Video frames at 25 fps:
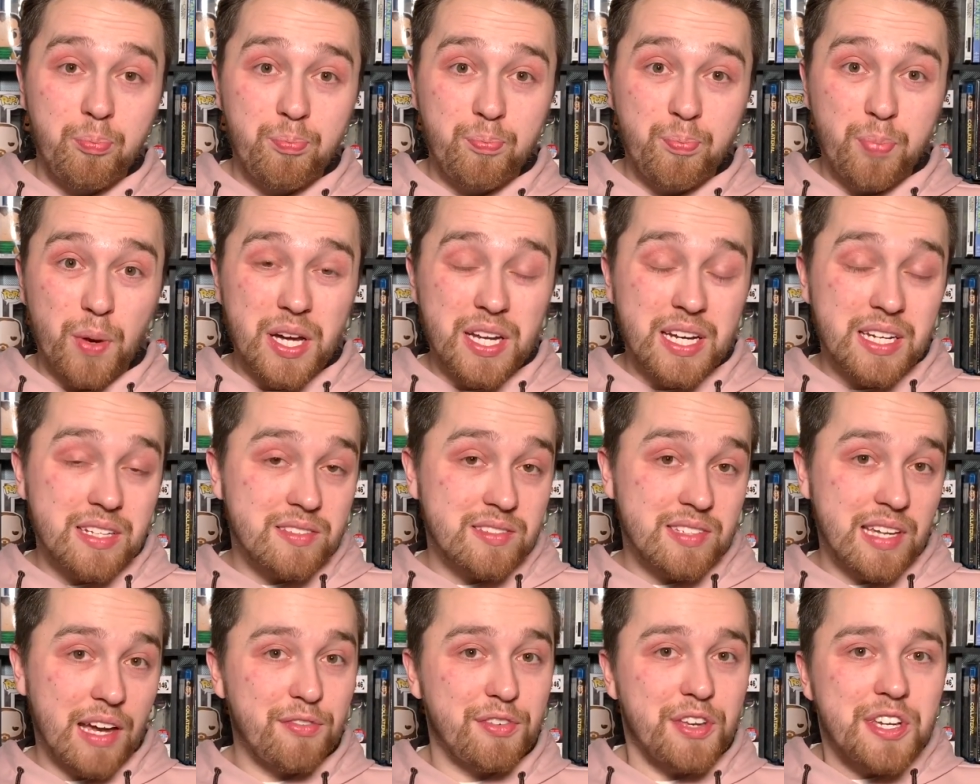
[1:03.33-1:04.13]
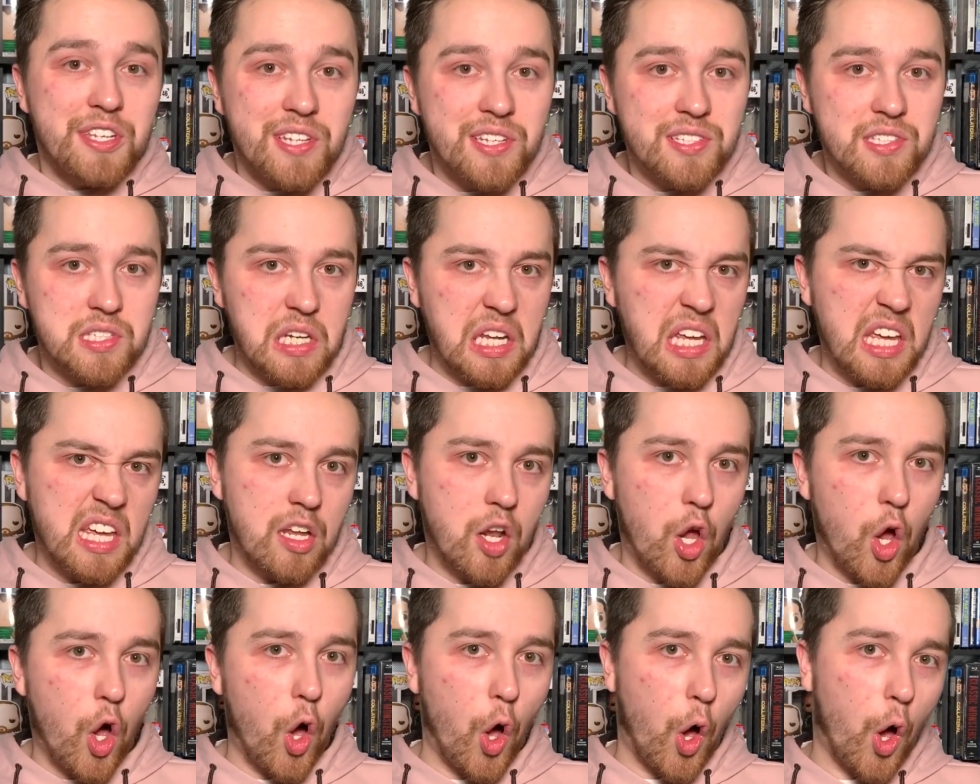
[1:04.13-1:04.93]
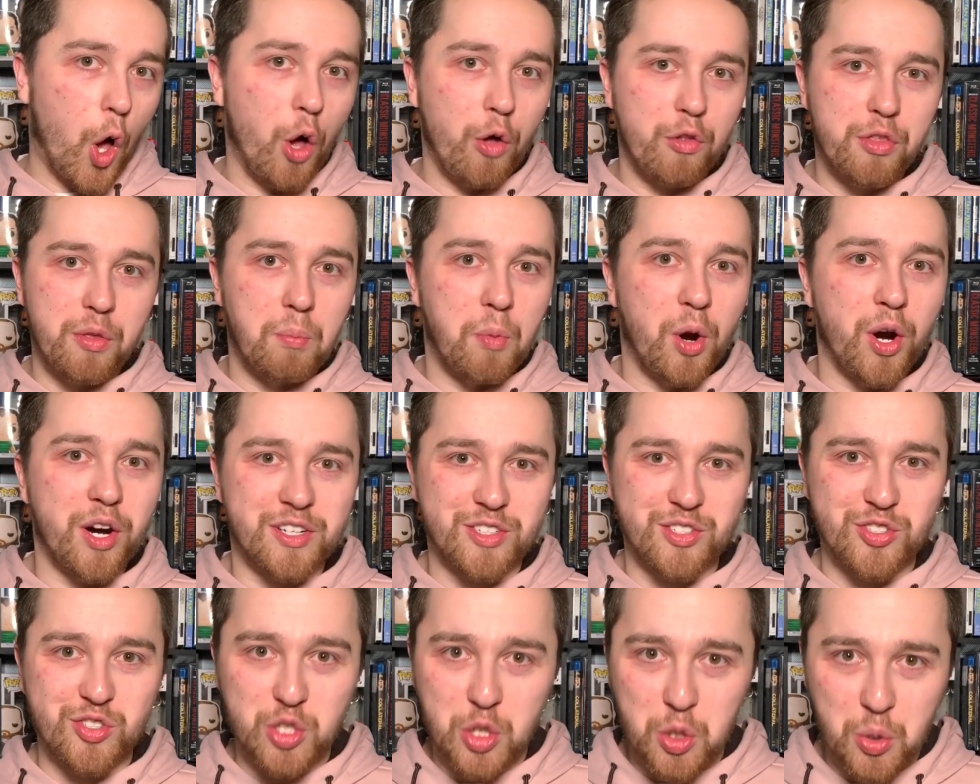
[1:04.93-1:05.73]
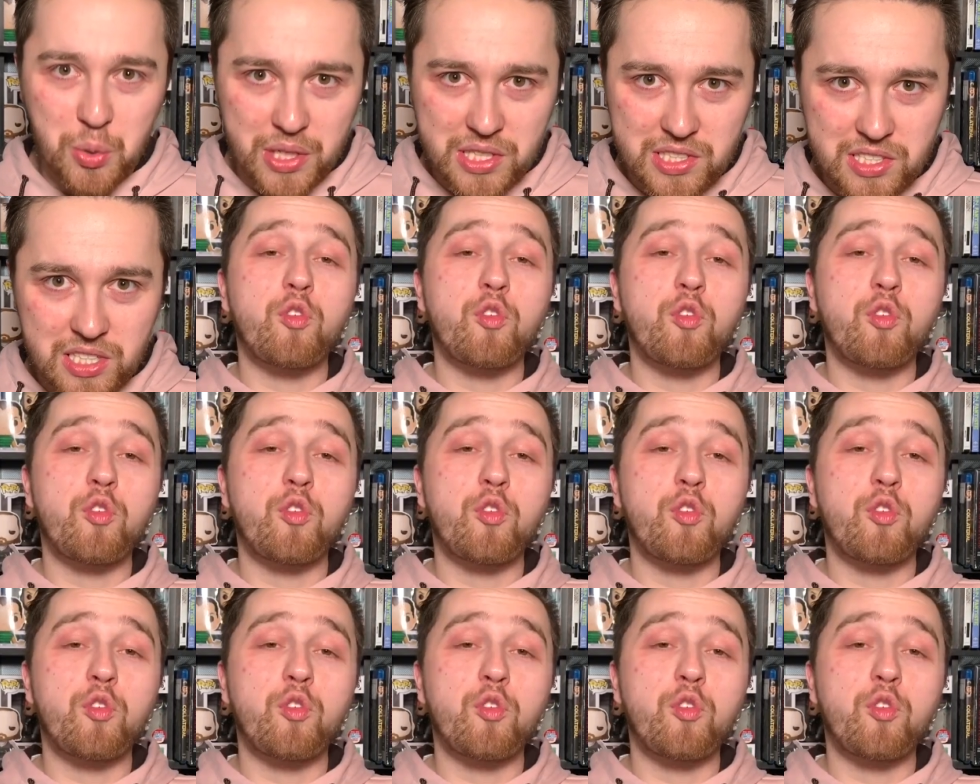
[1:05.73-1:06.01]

but it definitely doesn't hit all the marks to it.